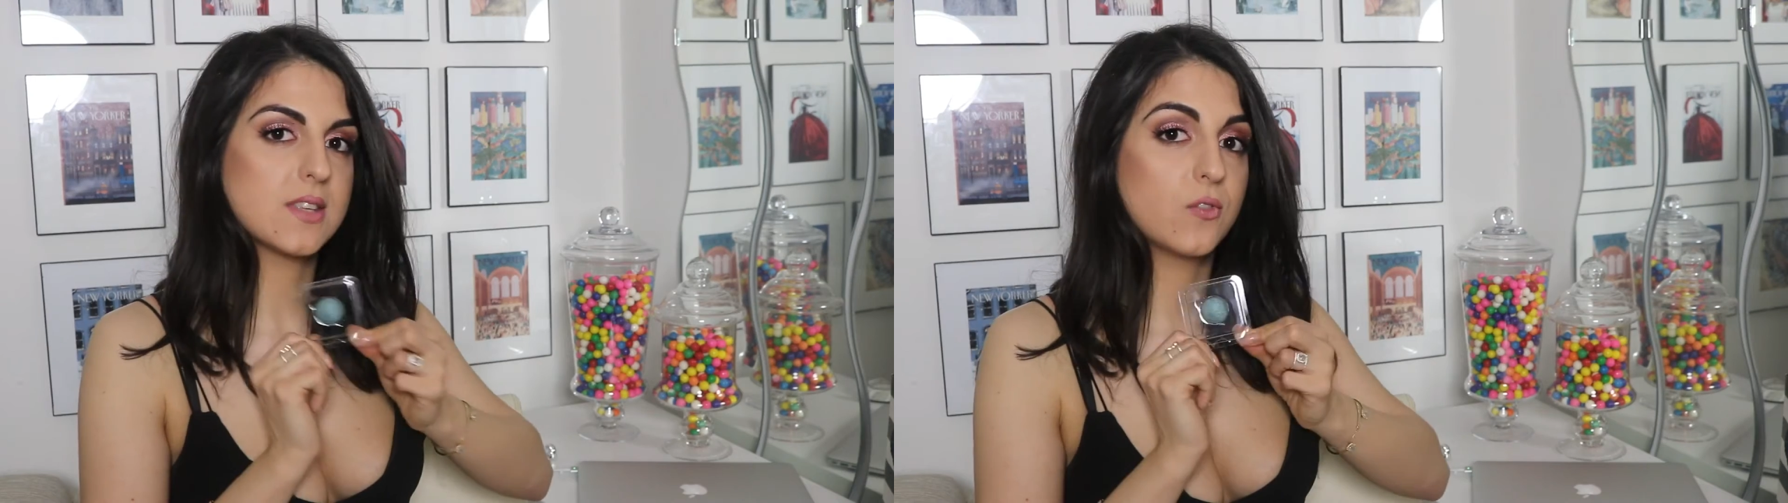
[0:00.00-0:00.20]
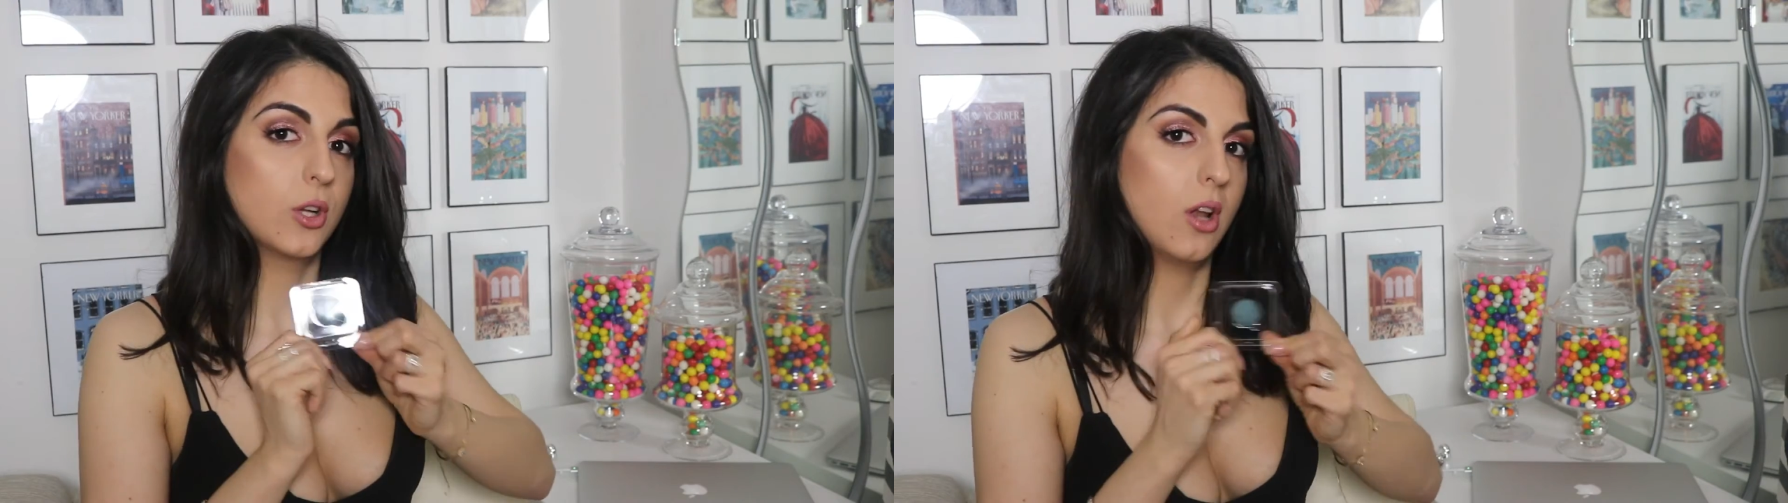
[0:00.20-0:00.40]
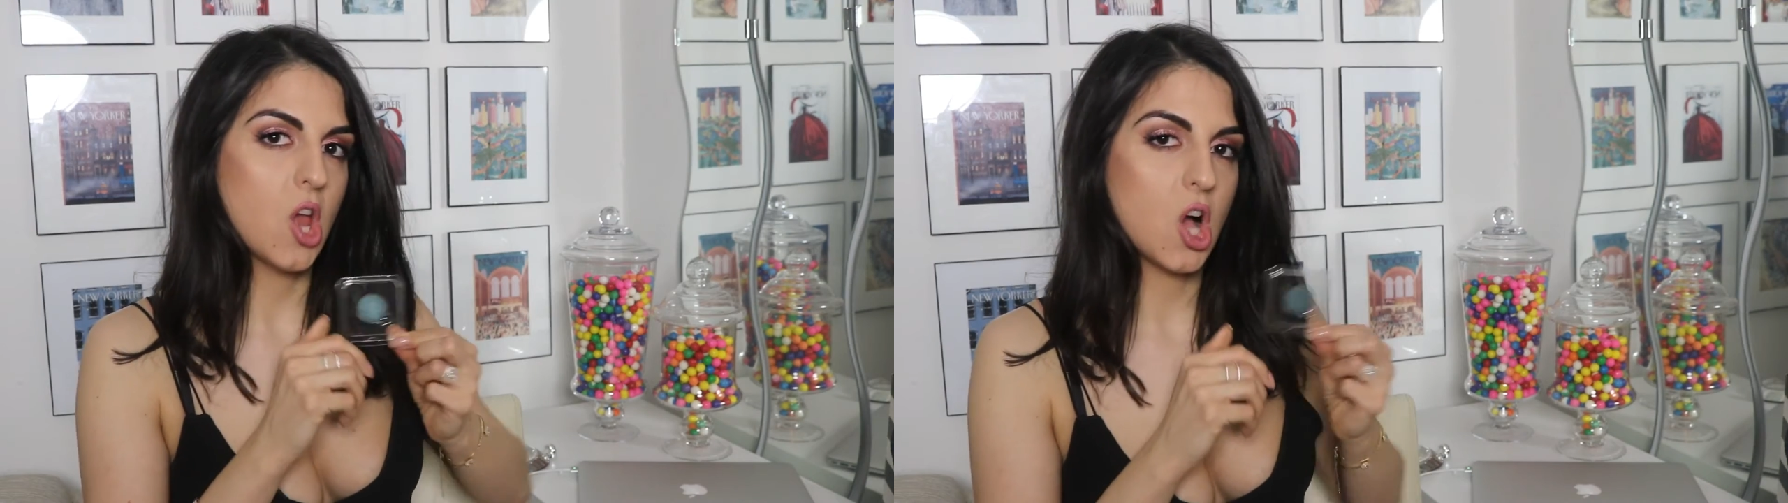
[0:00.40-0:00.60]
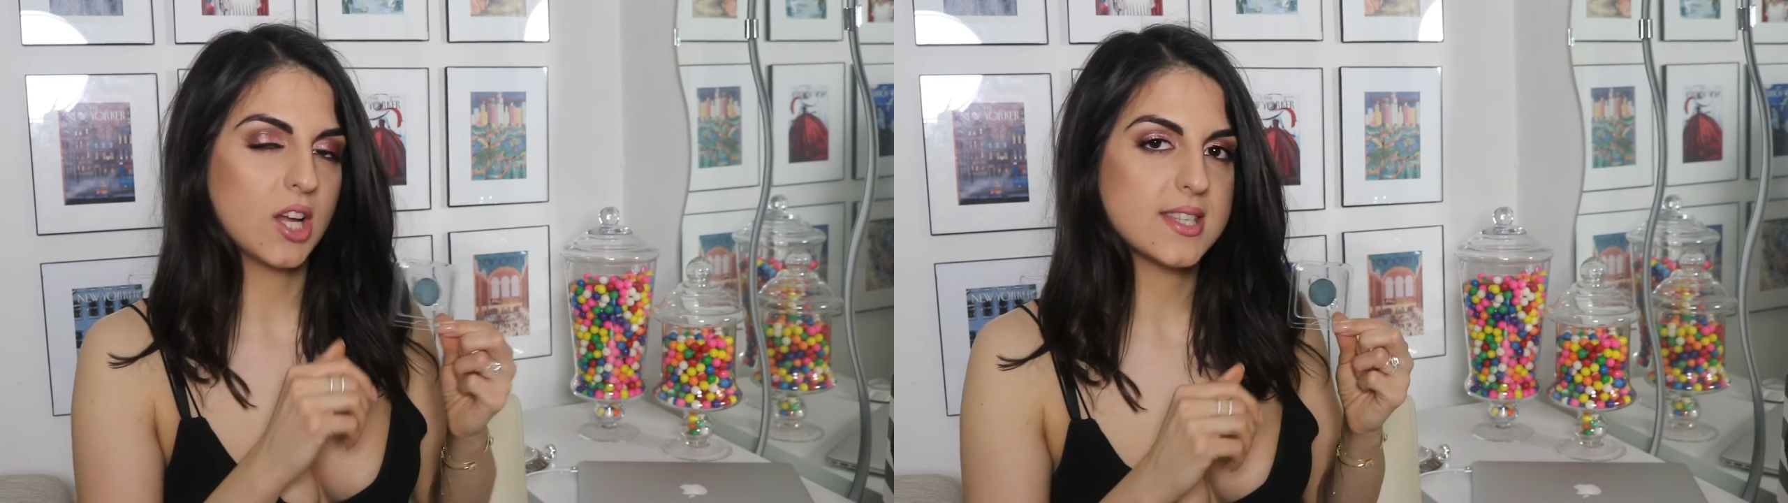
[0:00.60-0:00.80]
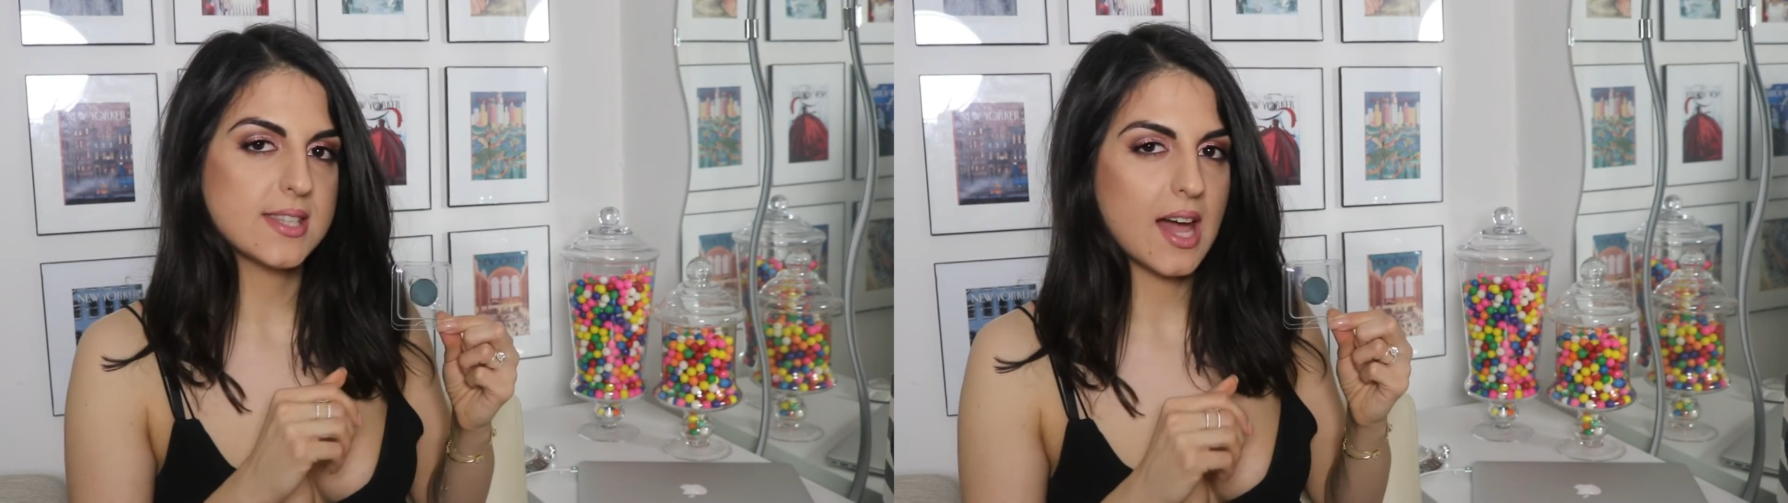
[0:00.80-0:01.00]
for the
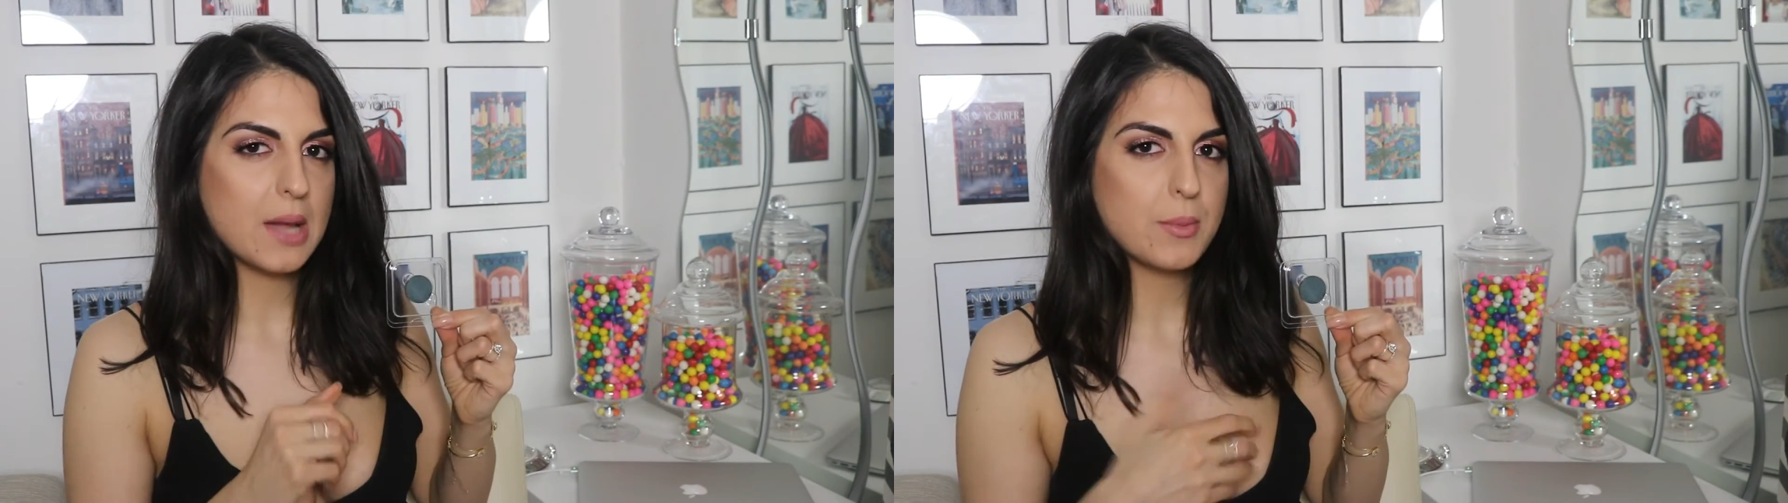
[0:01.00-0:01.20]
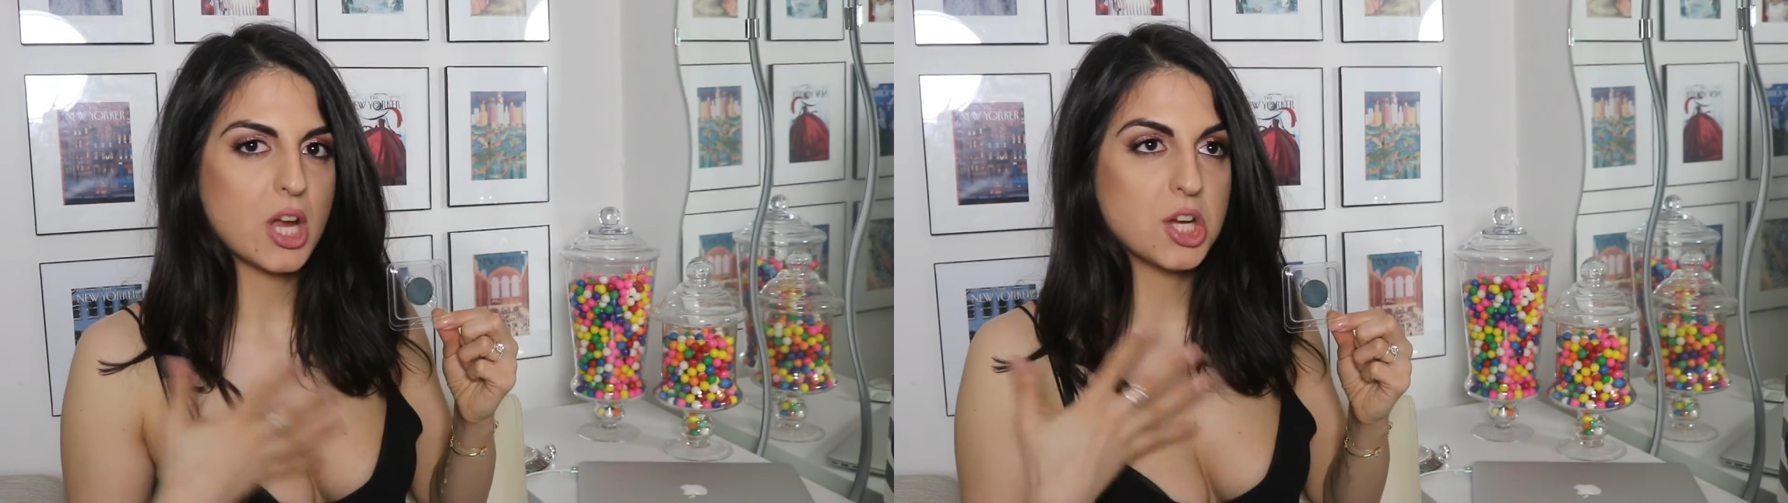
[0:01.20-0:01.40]
longest time.